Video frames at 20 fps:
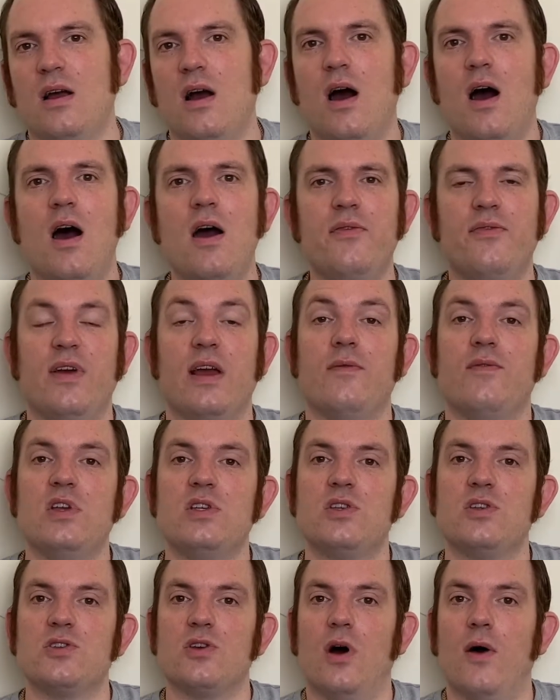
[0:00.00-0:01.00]
I think this
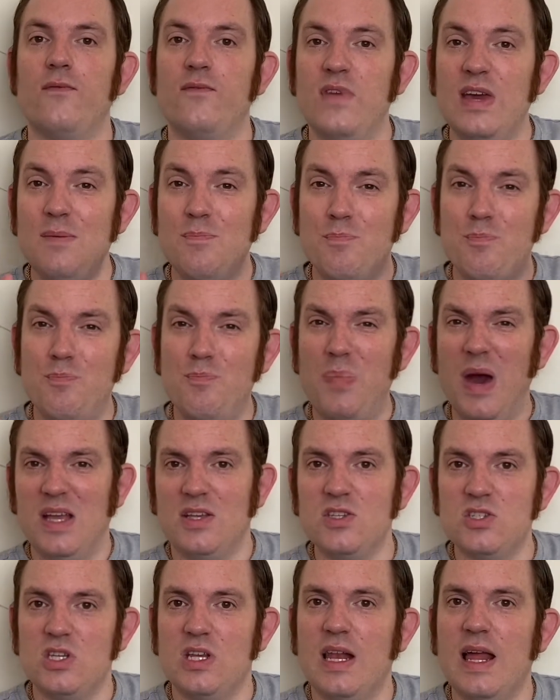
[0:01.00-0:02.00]
has got the
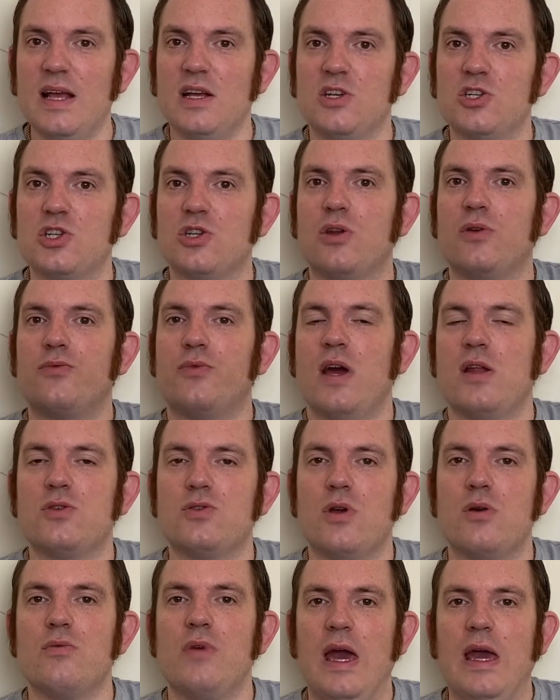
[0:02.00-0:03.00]
best selection of
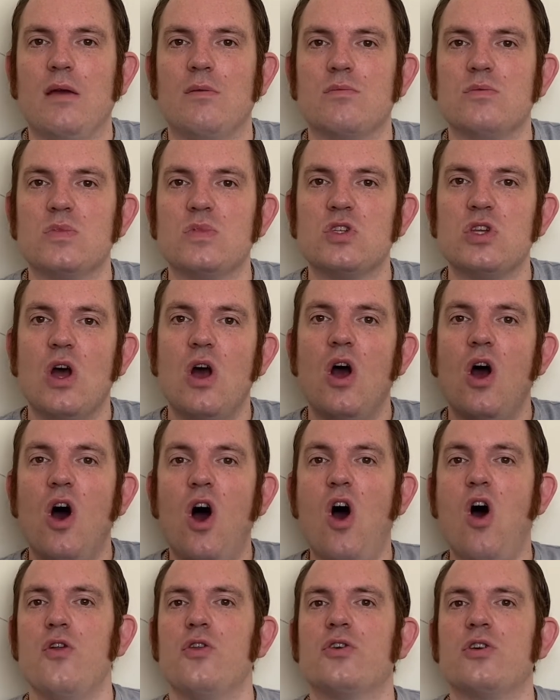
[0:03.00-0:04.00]
retro games
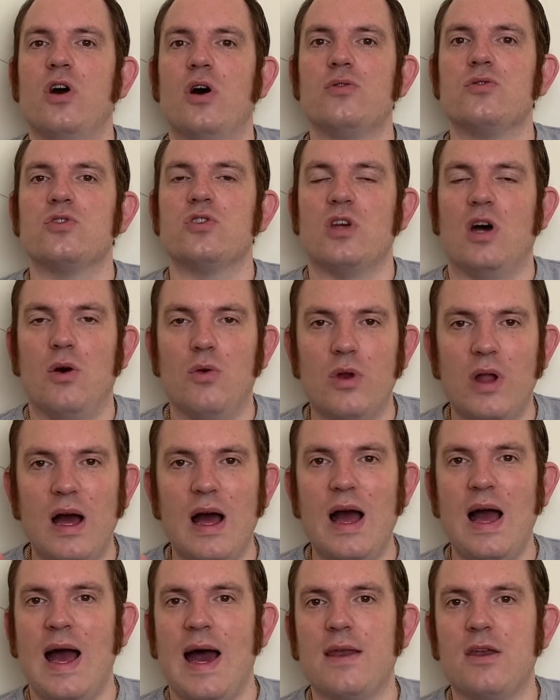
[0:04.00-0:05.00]
on a console
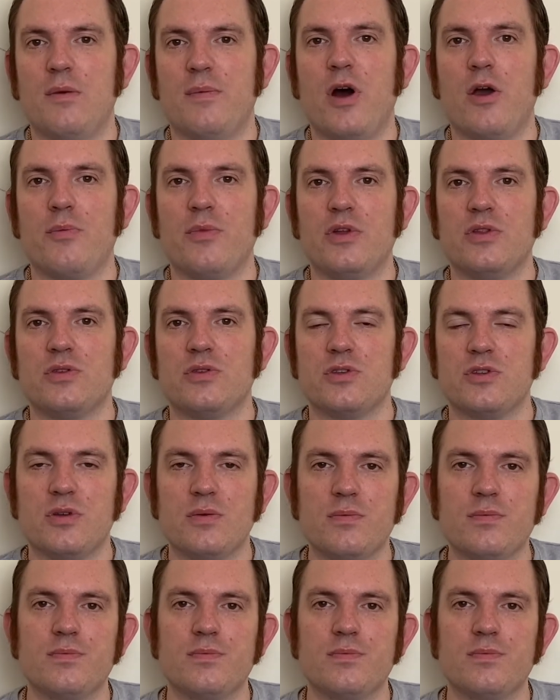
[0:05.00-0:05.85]
at the moment.